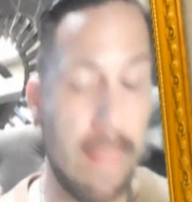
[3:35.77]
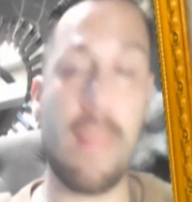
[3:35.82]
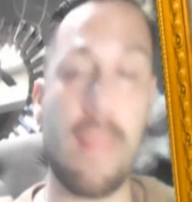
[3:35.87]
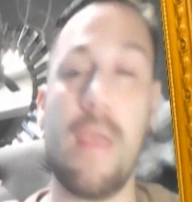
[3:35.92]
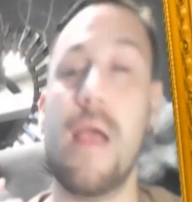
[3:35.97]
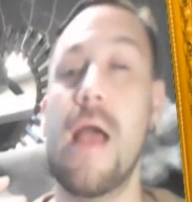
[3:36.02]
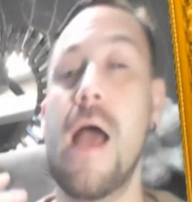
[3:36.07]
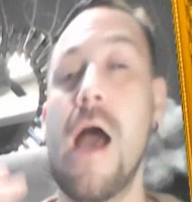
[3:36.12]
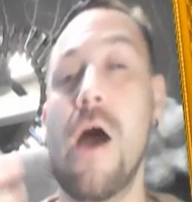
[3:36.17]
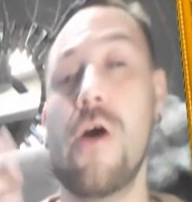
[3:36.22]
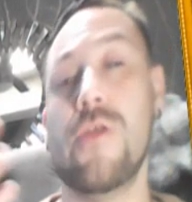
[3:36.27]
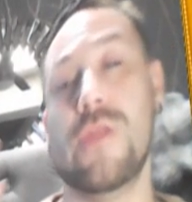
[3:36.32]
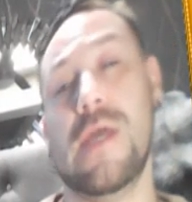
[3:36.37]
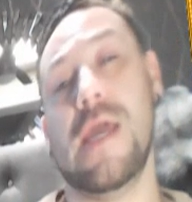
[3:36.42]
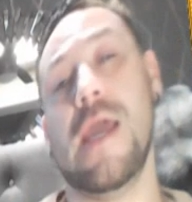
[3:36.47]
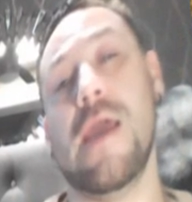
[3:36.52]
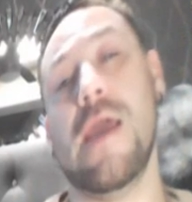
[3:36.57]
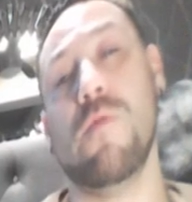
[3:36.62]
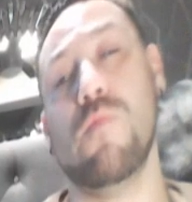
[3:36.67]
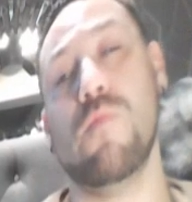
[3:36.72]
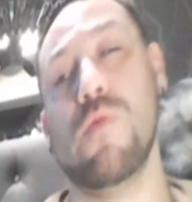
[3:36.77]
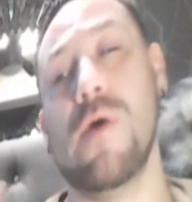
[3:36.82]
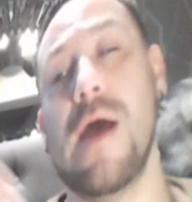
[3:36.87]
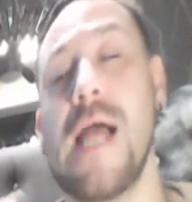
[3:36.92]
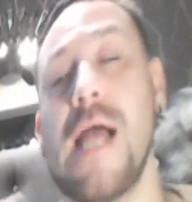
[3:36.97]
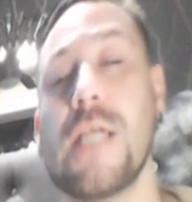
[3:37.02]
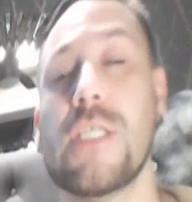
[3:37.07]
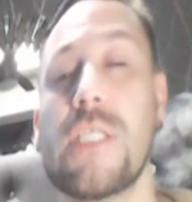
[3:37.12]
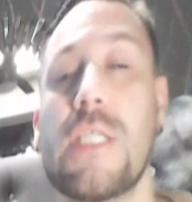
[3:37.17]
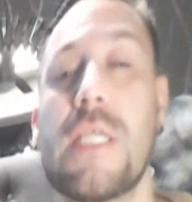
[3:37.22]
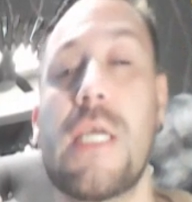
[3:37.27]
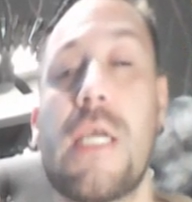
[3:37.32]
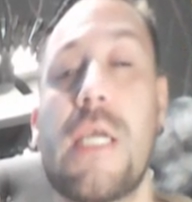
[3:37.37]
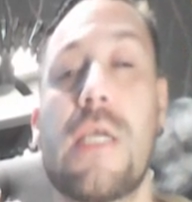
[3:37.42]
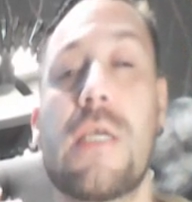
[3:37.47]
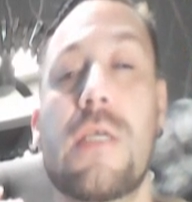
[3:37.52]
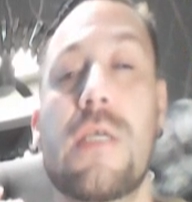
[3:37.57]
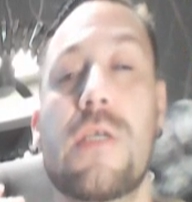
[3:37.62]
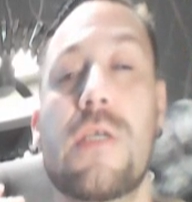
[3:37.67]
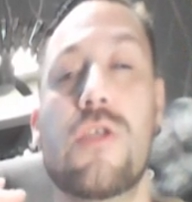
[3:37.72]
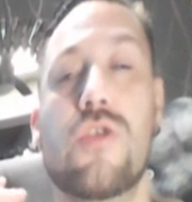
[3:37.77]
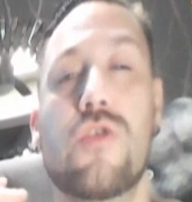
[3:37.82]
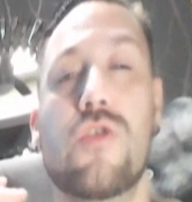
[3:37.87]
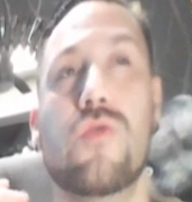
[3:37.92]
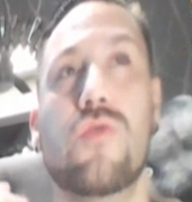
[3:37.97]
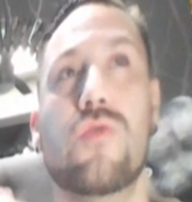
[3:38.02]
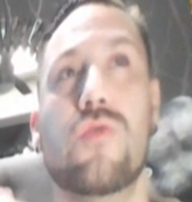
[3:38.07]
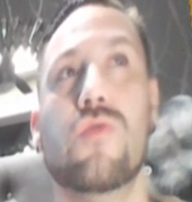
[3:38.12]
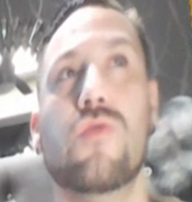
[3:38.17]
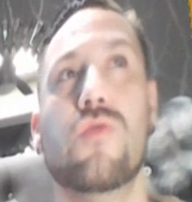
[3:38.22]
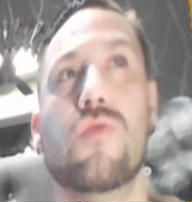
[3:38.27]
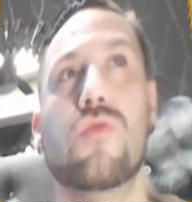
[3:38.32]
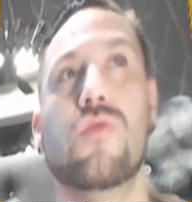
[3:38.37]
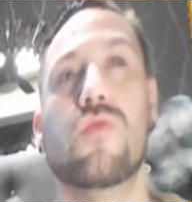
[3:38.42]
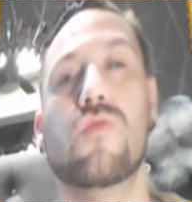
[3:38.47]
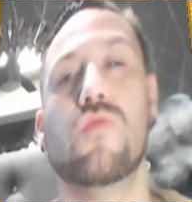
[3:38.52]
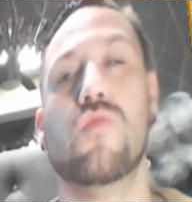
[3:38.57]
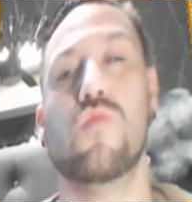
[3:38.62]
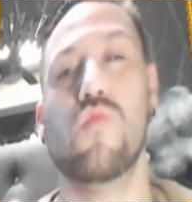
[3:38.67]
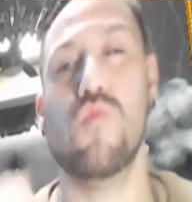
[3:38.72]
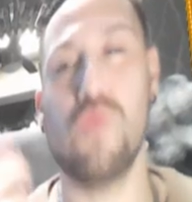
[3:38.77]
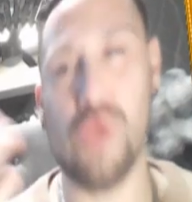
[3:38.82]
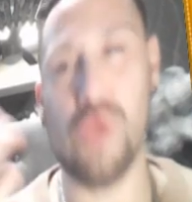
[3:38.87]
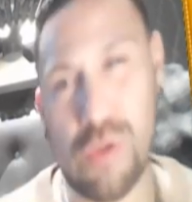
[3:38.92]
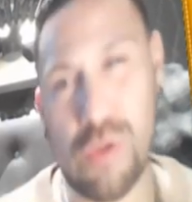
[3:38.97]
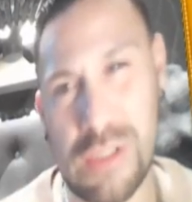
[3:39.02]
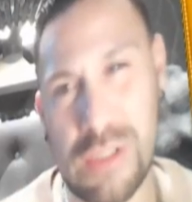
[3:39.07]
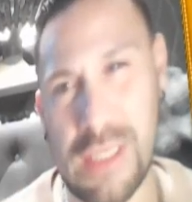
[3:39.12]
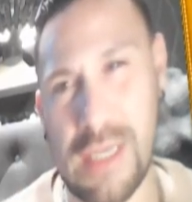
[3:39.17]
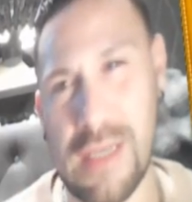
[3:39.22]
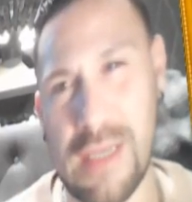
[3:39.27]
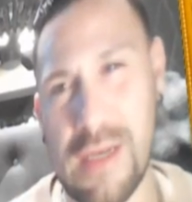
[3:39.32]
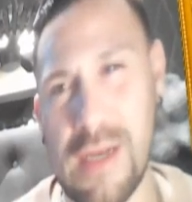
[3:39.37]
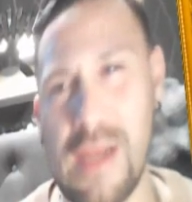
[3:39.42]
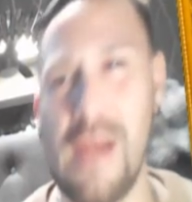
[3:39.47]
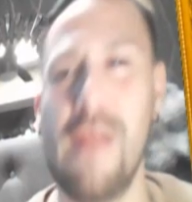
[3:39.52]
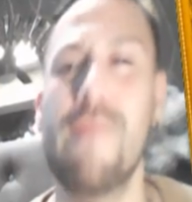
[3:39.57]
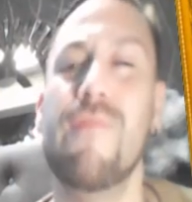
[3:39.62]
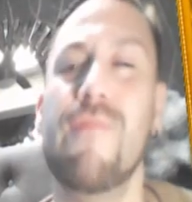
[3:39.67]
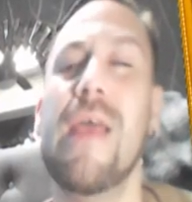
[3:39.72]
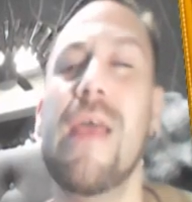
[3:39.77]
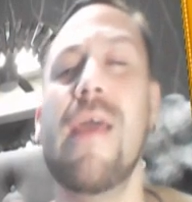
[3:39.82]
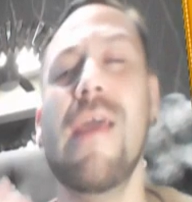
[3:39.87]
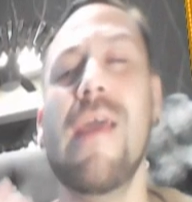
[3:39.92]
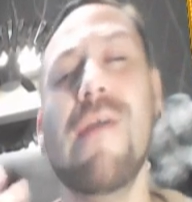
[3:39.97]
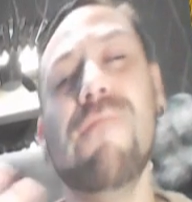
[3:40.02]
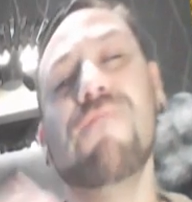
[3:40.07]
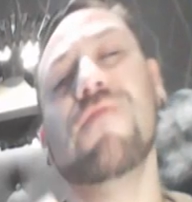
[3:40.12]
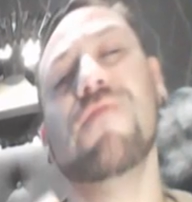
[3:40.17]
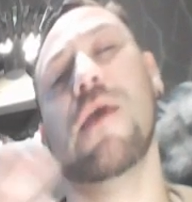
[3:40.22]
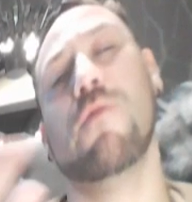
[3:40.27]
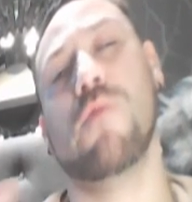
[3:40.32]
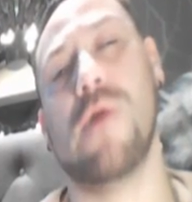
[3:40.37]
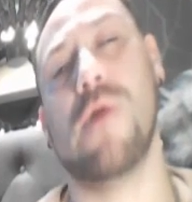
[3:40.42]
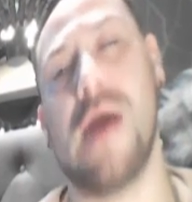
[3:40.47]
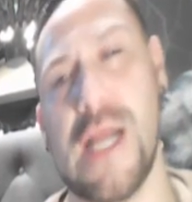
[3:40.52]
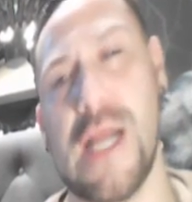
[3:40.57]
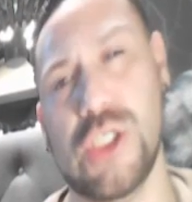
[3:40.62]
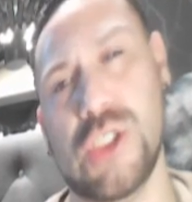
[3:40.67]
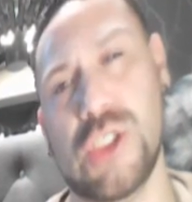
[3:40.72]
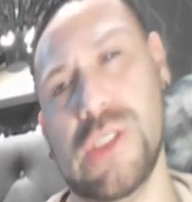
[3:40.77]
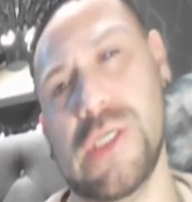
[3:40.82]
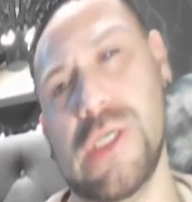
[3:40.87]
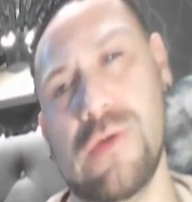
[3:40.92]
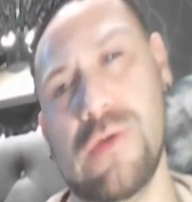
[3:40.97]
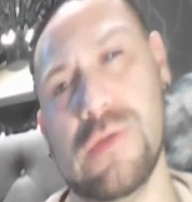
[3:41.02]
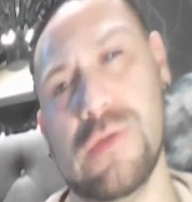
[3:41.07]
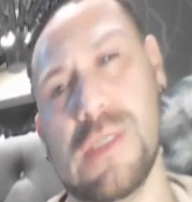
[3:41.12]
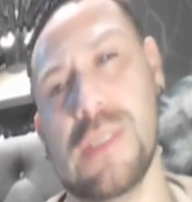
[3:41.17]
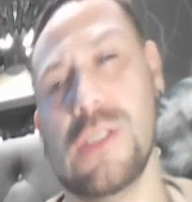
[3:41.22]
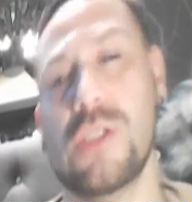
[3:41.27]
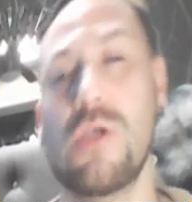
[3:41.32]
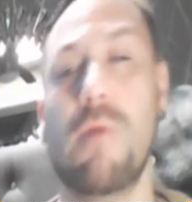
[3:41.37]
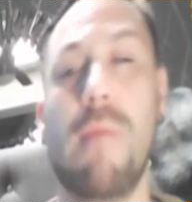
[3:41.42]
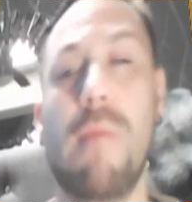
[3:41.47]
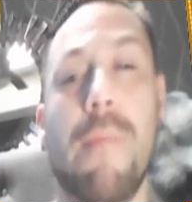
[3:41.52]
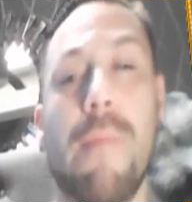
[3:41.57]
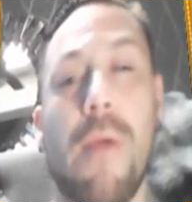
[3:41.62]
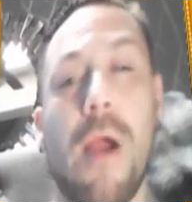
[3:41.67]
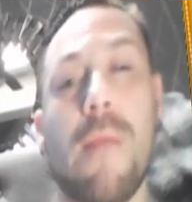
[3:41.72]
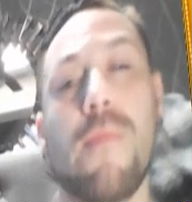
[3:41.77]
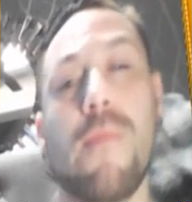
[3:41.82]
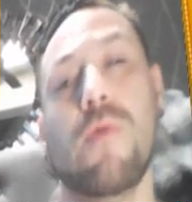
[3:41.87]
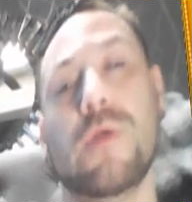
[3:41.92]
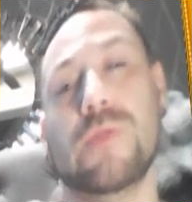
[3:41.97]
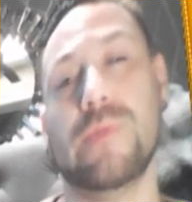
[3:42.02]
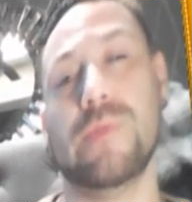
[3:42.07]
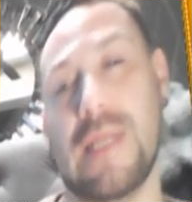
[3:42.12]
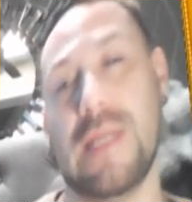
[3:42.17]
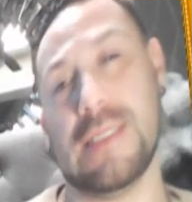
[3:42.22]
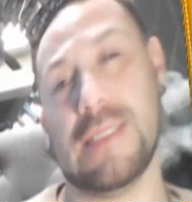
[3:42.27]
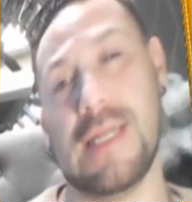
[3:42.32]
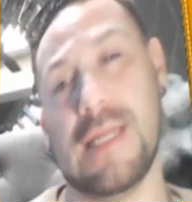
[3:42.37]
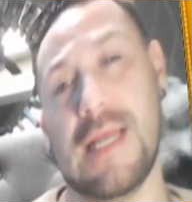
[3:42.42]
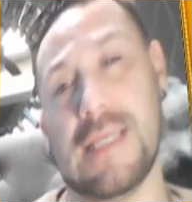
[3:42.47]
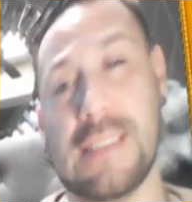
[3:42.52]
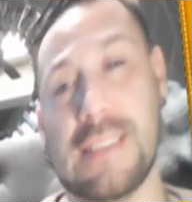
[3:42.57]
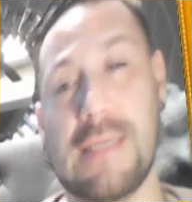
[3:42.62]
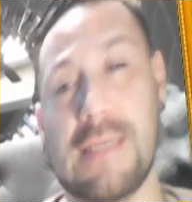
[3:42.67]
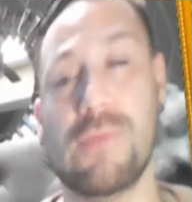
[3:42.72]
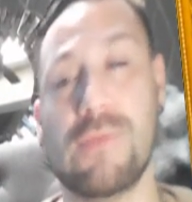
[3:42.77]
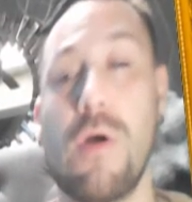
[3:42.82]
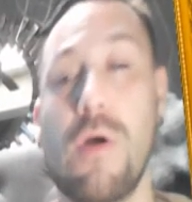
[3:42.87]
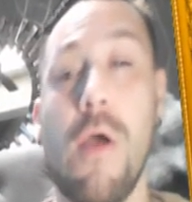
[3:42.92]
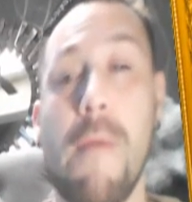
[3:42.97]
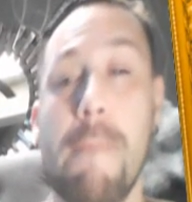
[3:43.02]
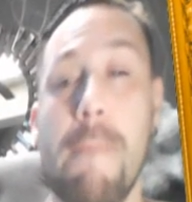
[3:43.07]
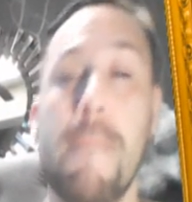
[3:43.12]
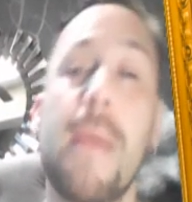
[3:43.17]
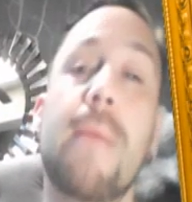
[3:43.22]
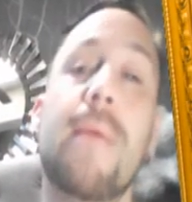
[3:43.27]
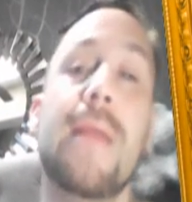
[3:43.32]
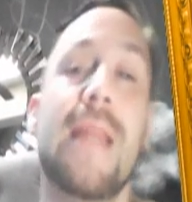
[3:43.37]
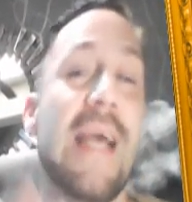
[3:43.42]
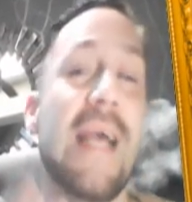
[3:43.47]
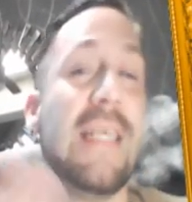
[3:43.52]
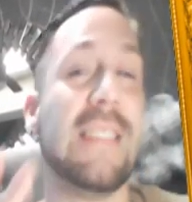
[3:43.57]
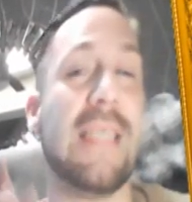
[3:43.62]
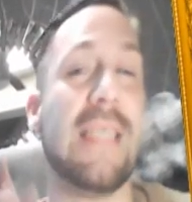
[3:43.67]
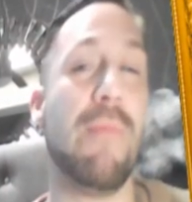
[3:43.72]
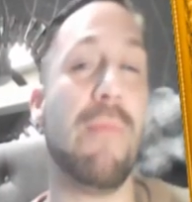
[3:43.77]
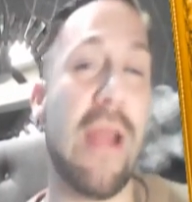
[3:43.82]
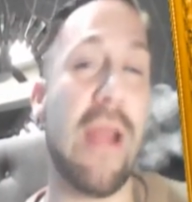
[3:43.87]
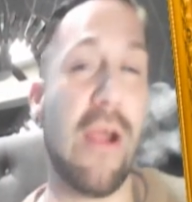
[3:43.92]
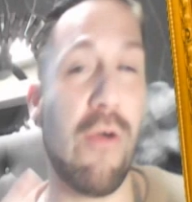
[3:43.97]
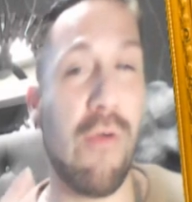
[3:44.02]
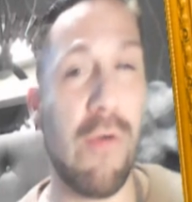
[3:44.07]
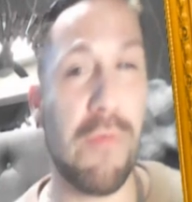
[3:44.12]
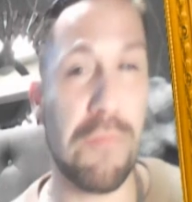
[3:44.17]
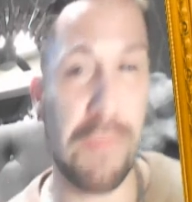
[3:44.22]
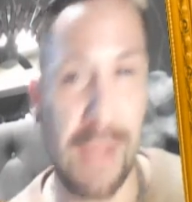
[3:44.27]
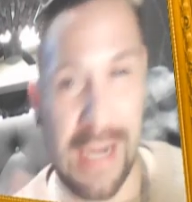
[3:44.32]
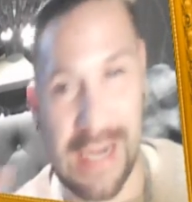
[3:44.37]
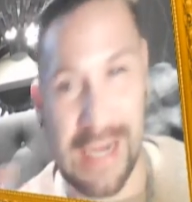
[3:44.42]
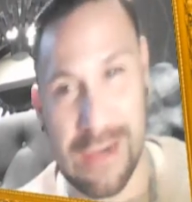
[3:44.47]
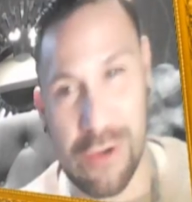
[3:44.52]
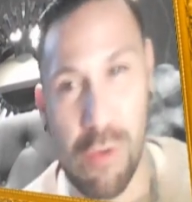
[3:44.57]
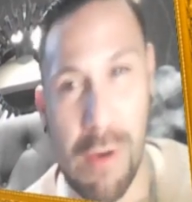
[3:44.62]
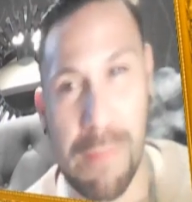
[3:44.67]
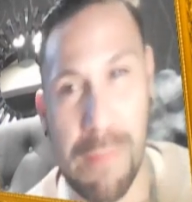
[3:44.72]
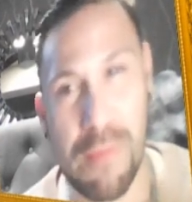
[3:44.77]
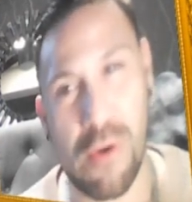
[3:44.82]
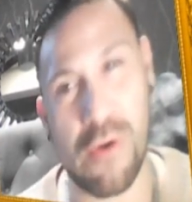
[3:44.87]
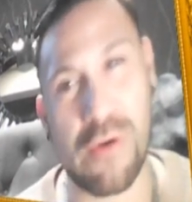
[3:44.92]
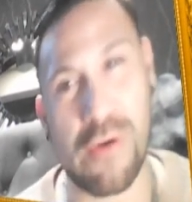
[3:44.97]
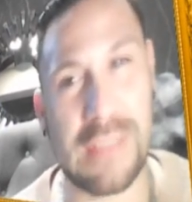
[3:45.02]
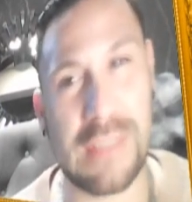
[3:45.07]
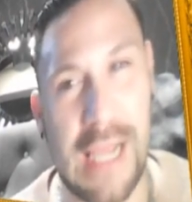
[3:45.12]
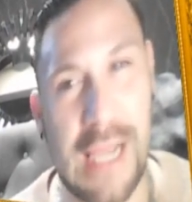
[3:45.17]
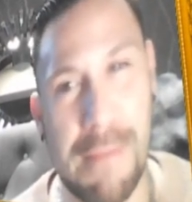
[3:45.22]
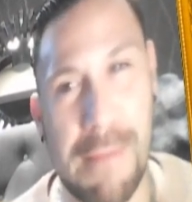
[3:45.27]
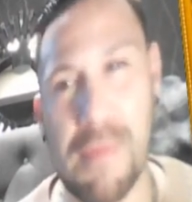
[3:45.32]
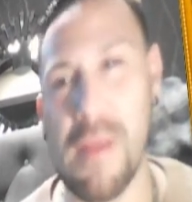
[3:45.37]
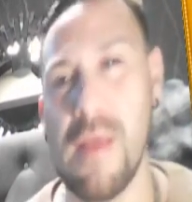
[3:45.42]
how they will actually use it, and if they will actually use it. So my barber was reluctant last time, so maybe next time when I go in my newer prototype,